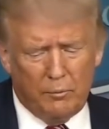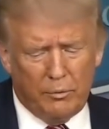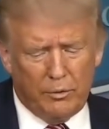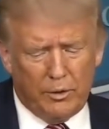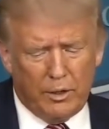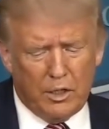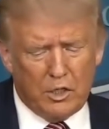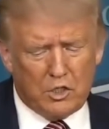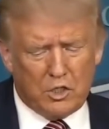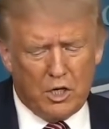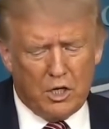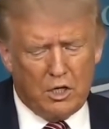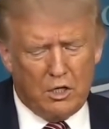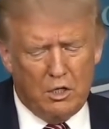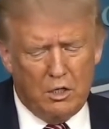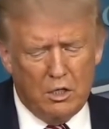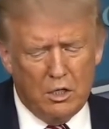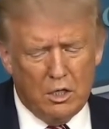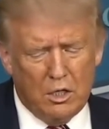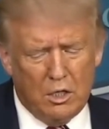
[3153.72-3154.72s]
They said
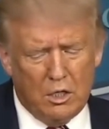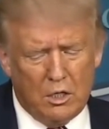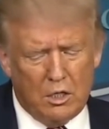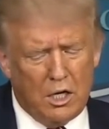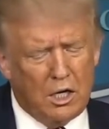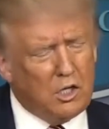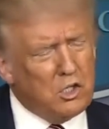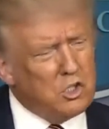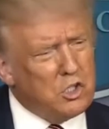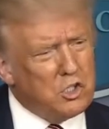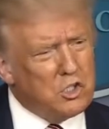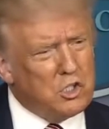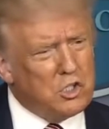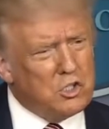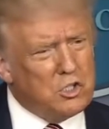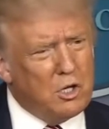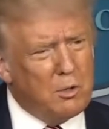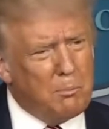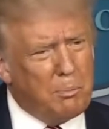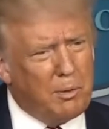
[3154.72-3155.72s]
Texas
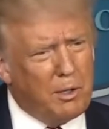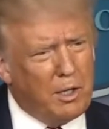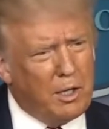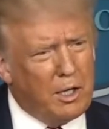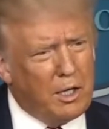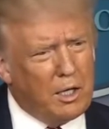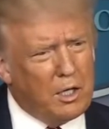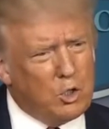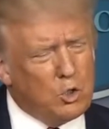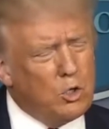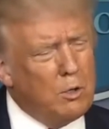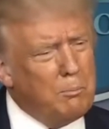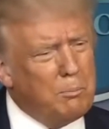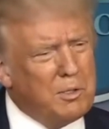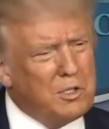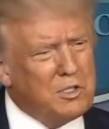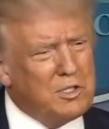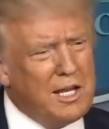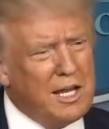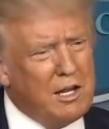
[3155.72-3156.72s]
is in play. Trump
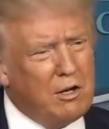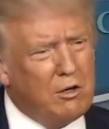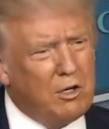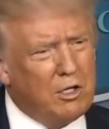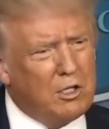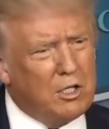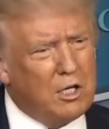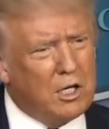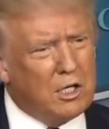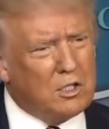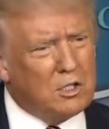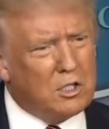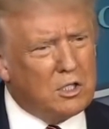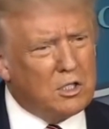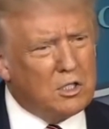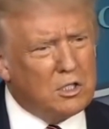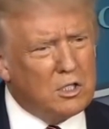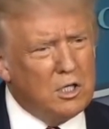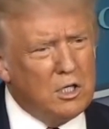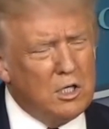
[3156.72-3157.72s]
is down in
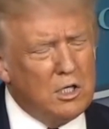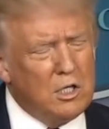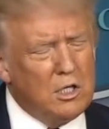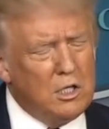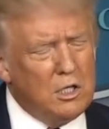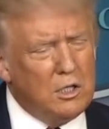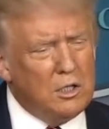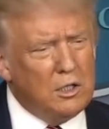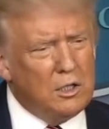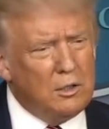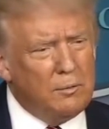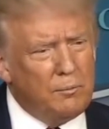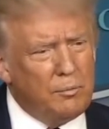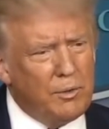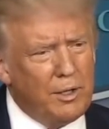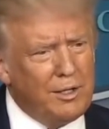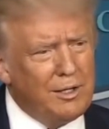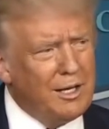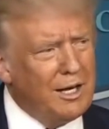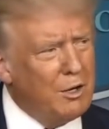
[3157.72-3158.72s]
Texas.
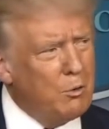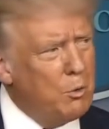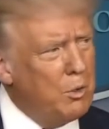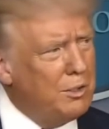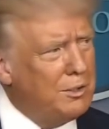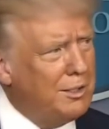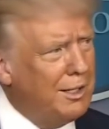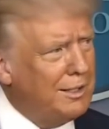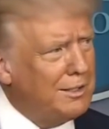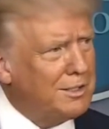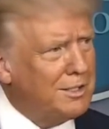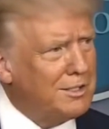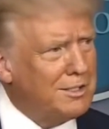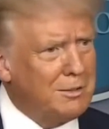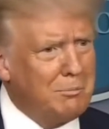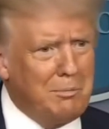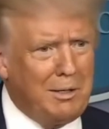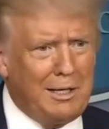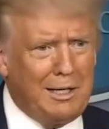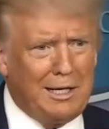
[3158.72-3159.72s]
And then I won Texas
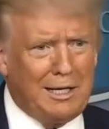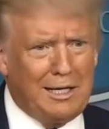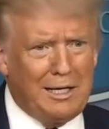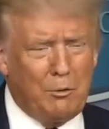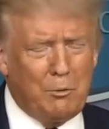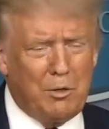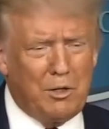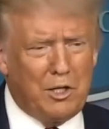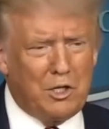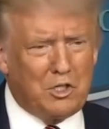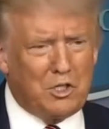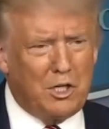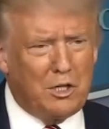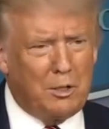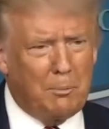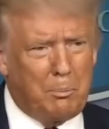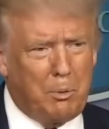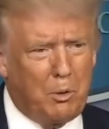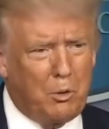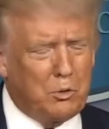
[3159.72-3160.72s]
immediately when they said
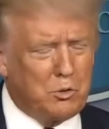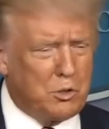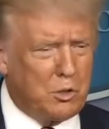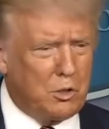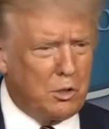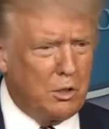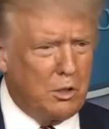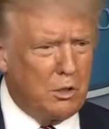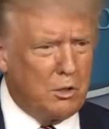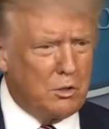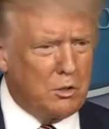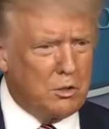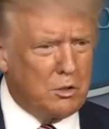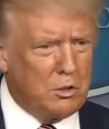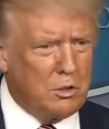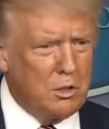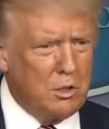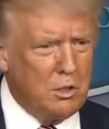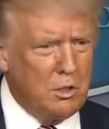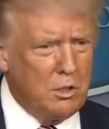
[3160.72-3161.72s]
the polls are
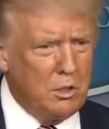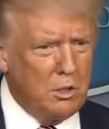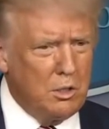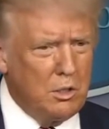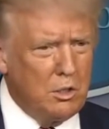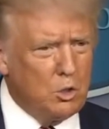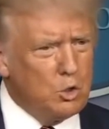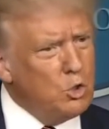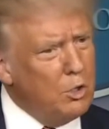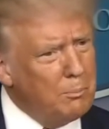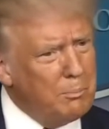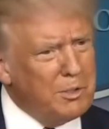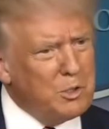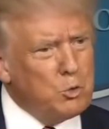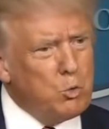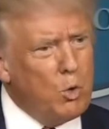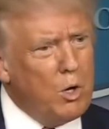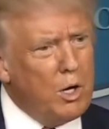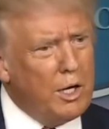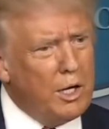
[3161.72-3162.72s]
closed. Trump
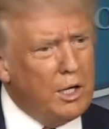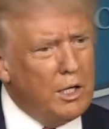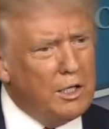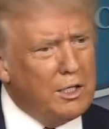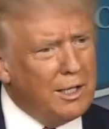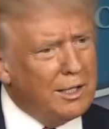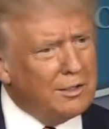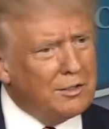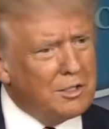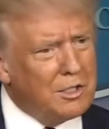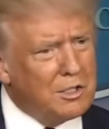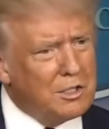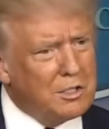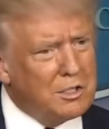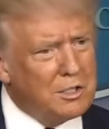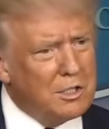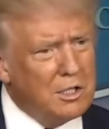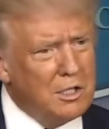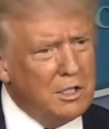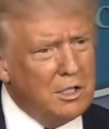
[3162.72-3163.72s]
has won Texas.